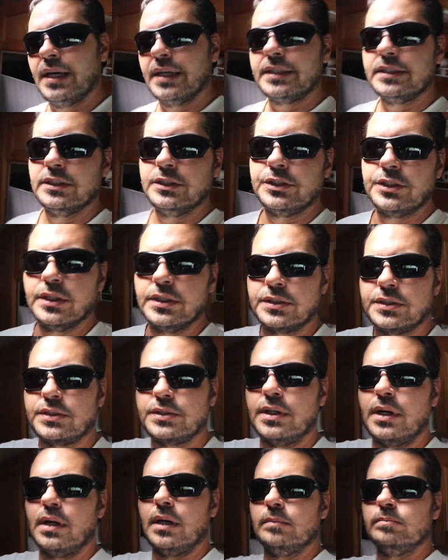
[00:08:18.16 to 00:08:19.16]
I could
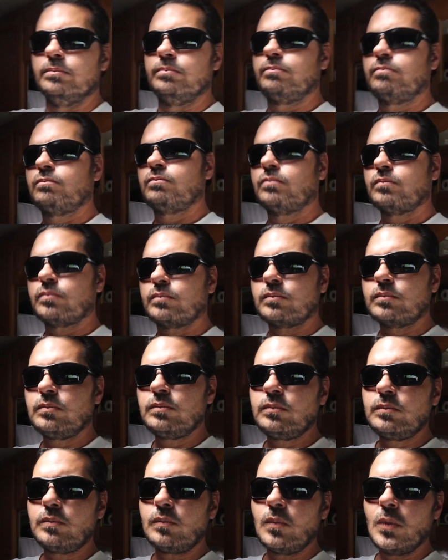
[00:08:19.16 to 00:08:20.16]
just, I
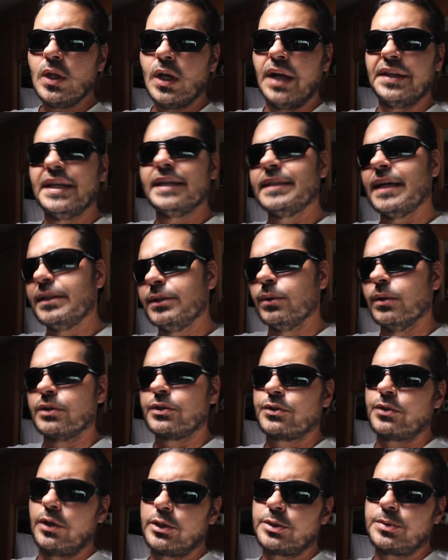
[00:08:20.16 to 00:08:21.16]
think they do a
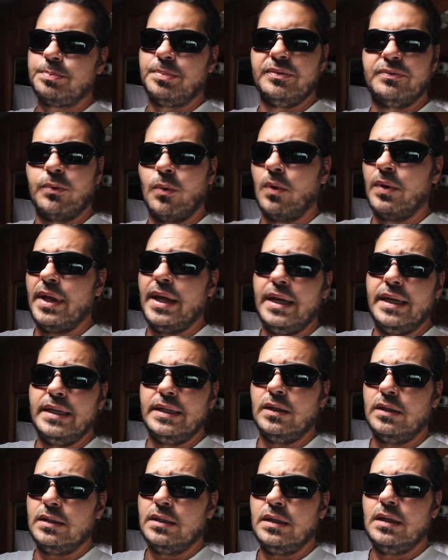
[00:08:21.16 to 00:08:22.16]
search before
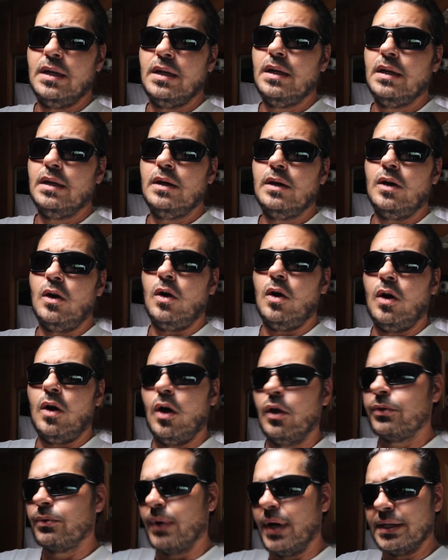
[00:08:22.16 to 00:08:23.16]
they
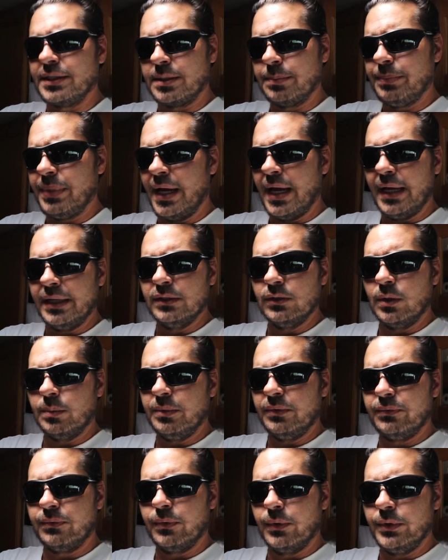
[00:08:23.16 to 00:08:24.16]
authorize the patent or
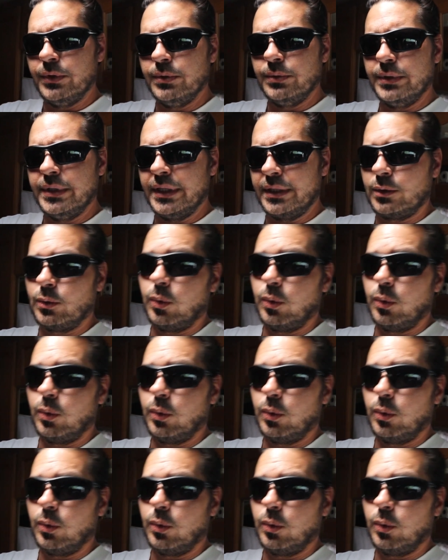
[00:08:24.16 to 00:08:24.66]
before you get